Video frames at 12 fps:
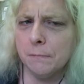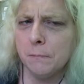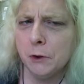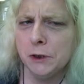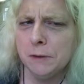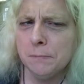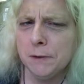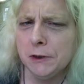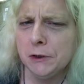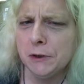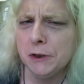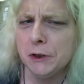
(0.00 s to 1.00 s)
motion
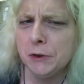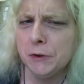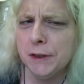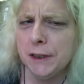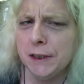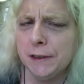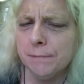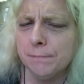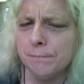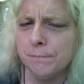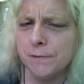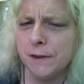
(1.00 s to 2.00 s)
picture industry
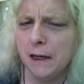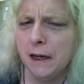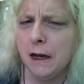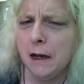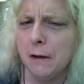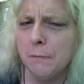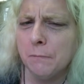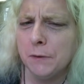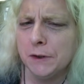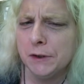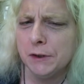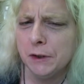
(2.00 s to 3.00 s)
uh,
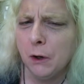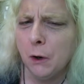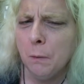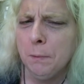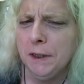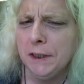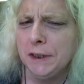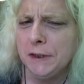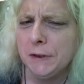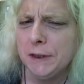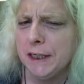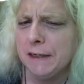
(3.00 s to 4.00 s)
was hoping
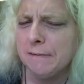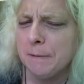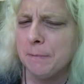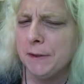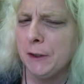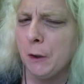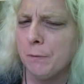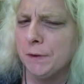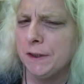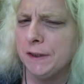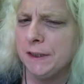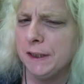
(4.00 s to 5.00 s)
to get everybody over
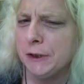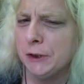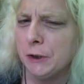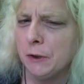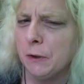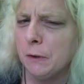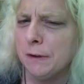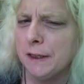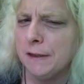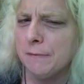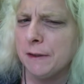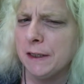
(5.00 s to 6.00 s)
to digital, and
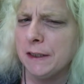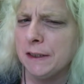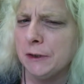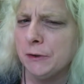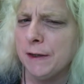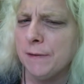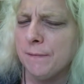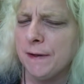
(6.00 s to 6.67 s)
they wanted to try to